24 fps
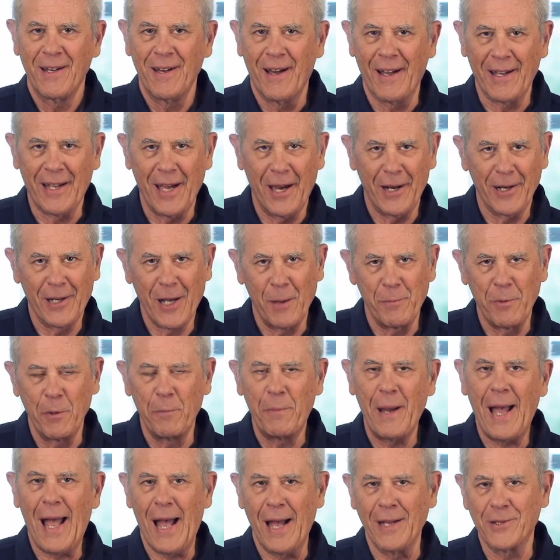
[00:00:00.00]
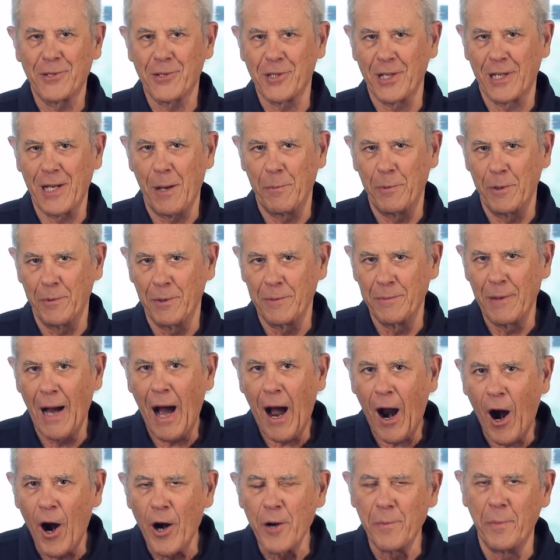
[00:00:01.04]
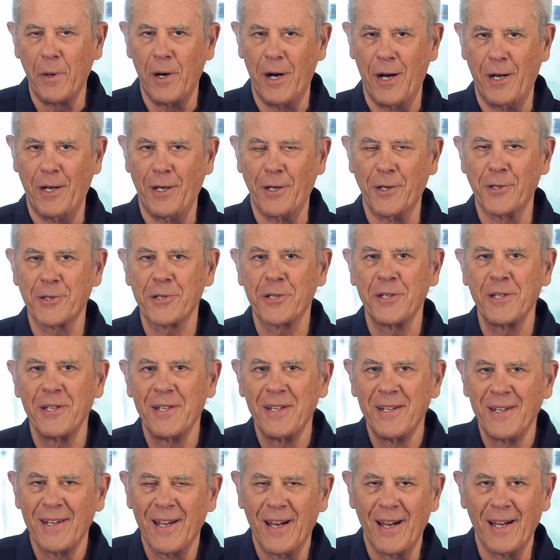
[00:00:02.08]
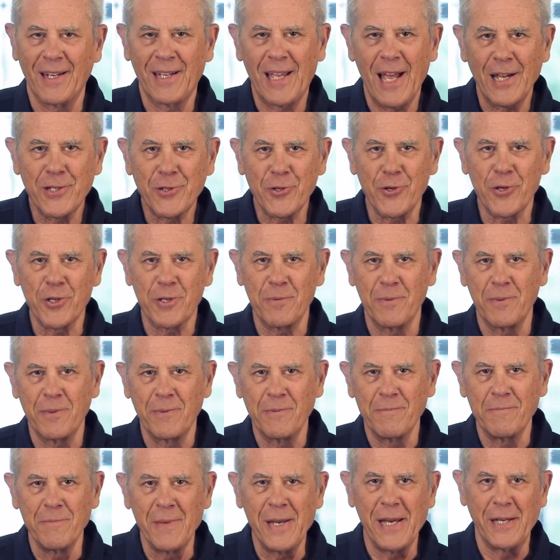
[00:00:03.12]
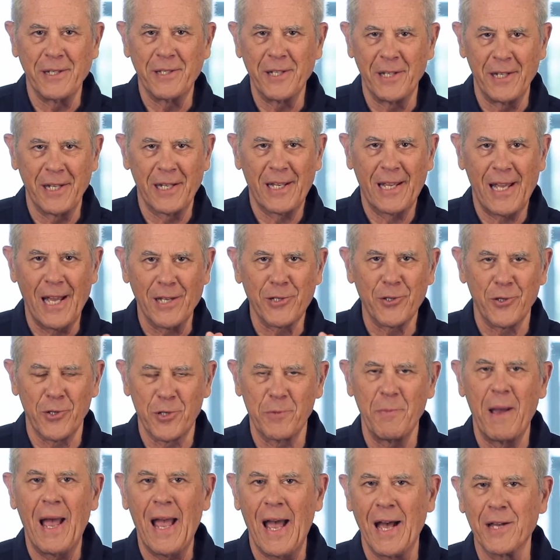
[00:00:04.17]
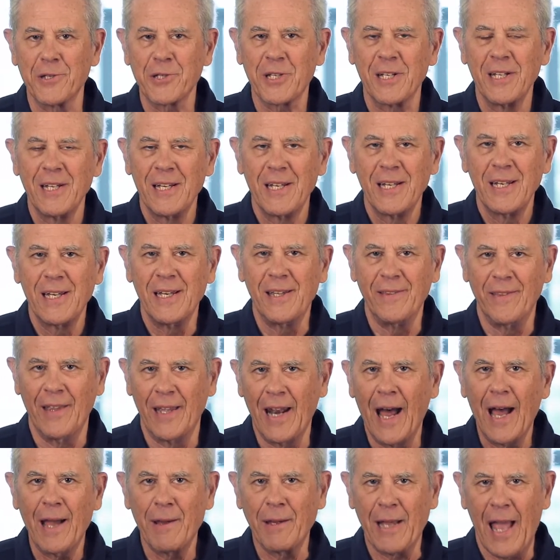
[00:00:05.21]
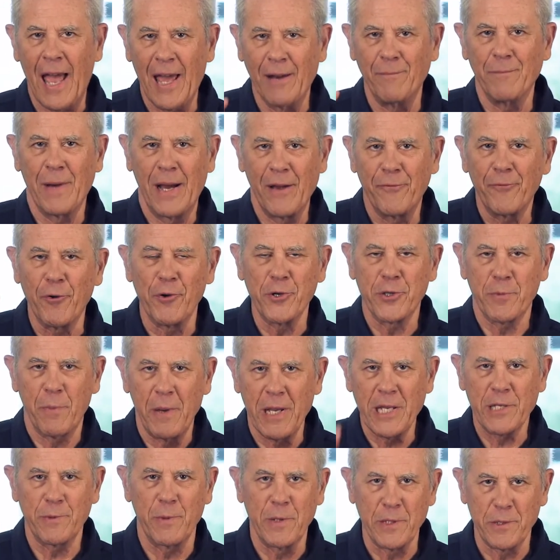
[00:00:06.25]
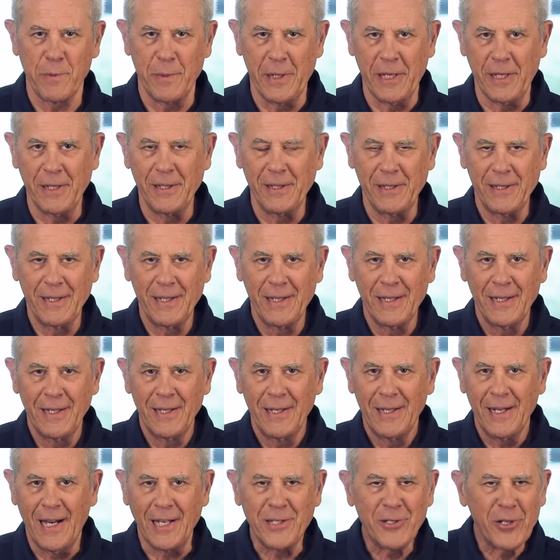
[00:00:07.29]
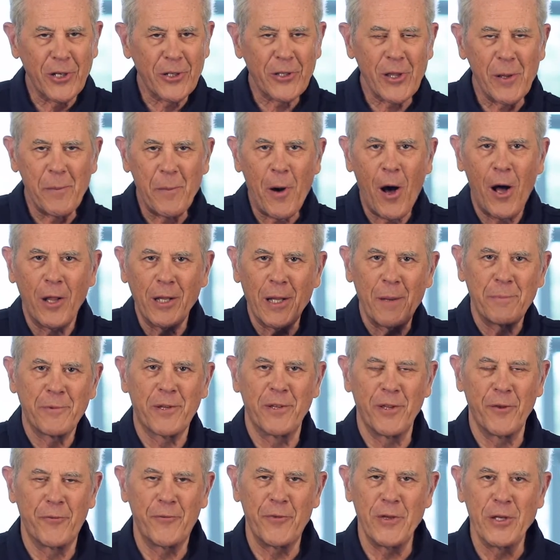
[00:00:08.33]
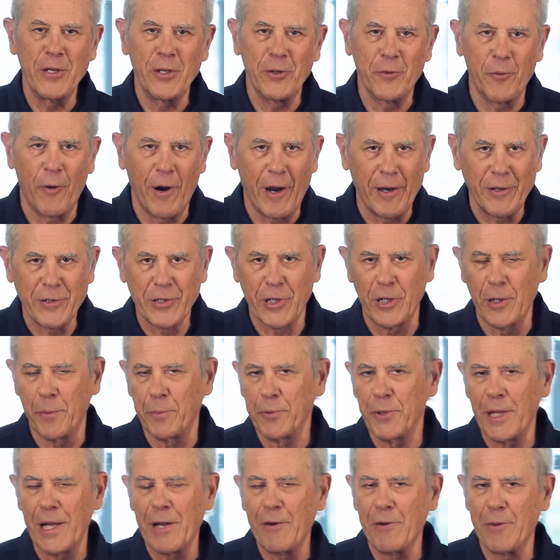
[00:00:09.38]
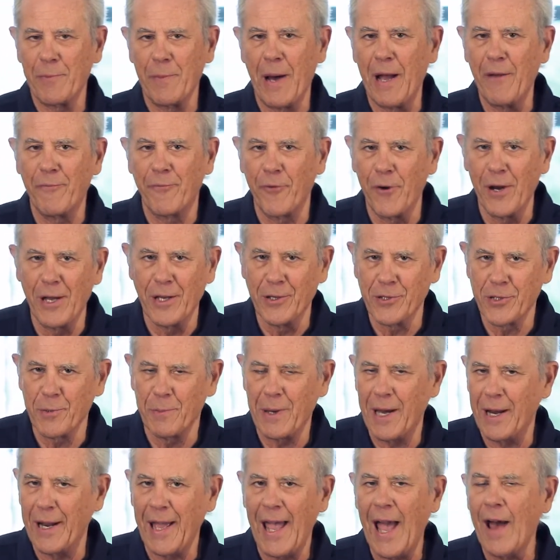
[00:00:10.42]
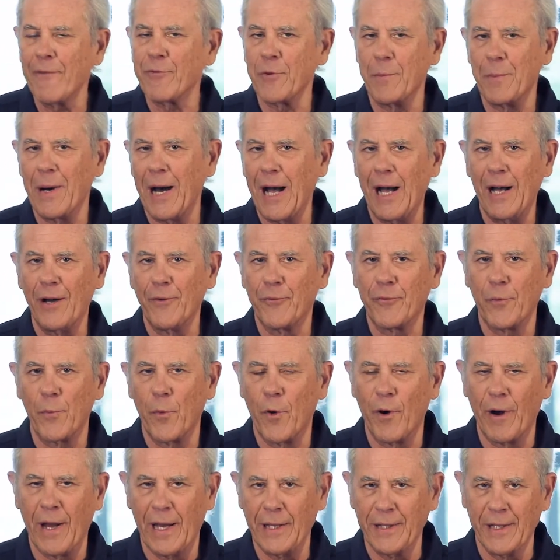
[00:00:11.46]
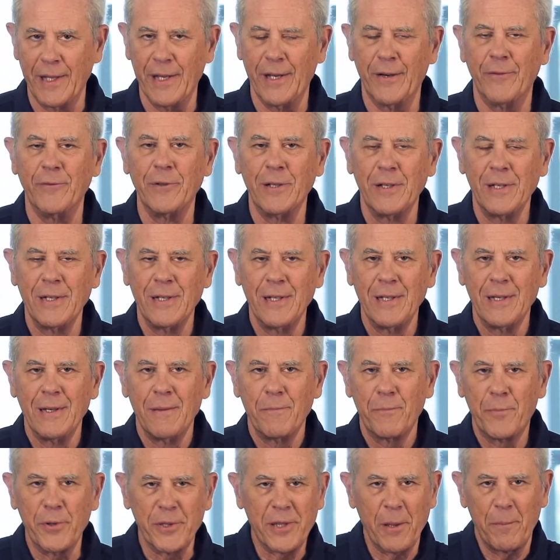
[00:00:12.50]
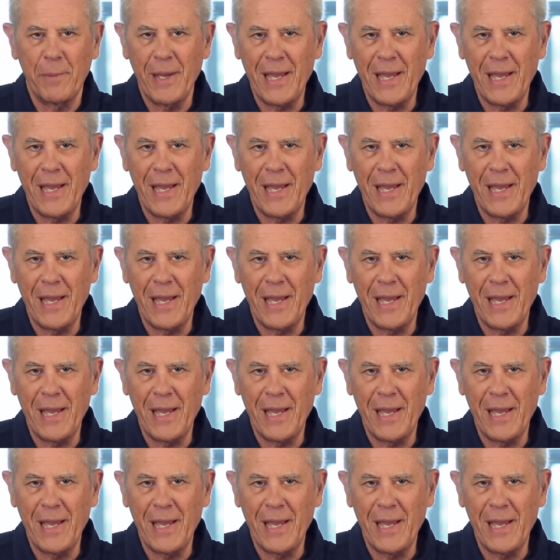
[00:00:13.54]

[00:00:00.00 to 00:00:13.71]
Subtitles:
I got a couple bats, a couple hard balls, a catcher's mitt and a catcher's mask. Then I had my first baseman's mitt. I took them all up to the field where I was going to play with my friends, about a half a mile from where I lived. Put the